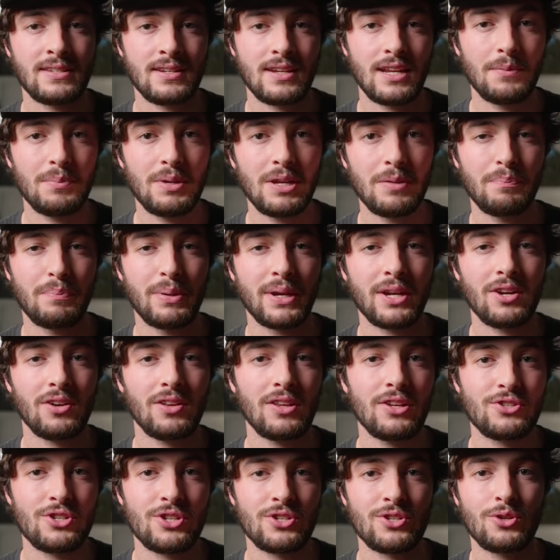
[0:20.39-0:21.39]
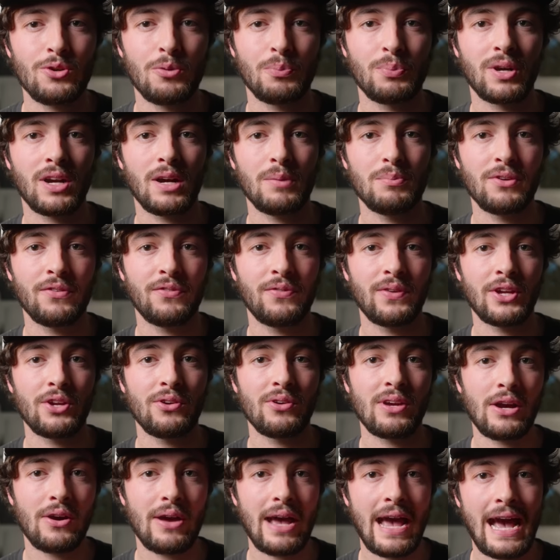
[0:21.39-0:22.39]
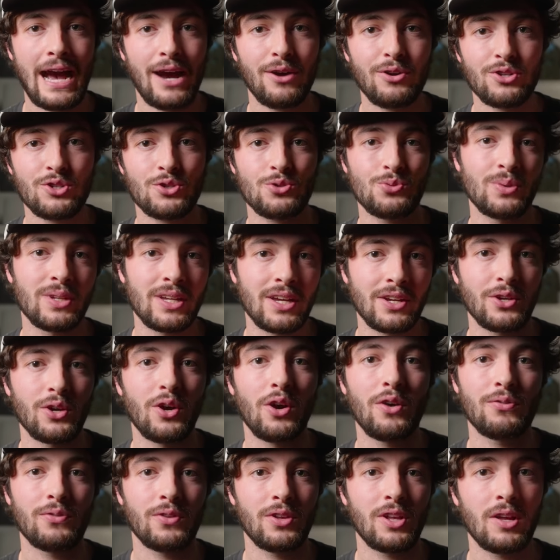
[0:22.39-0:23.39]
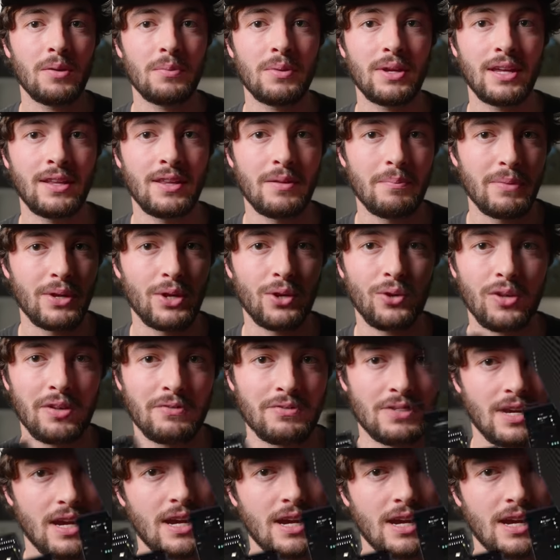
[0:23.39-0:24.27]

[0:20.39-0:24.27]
it's going to be a bigger logistical problem of figuring out how to swing a golf club in the middle of